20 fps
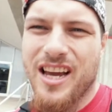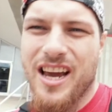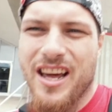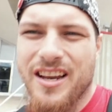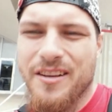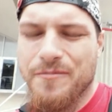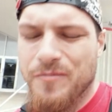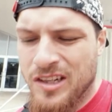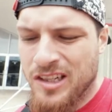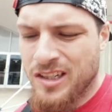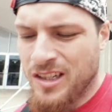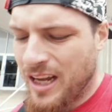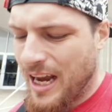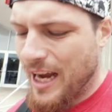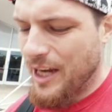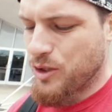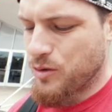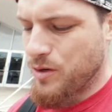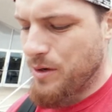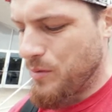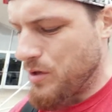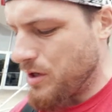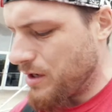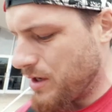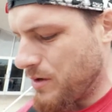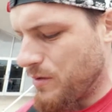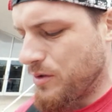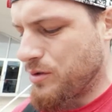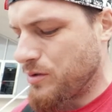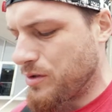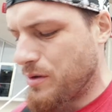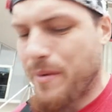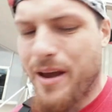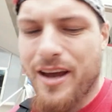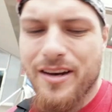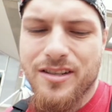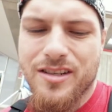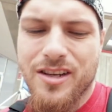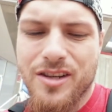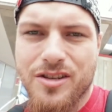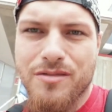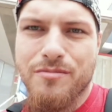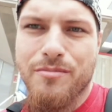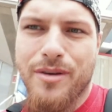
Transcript: had an ice cream cookie, which was a bad decision,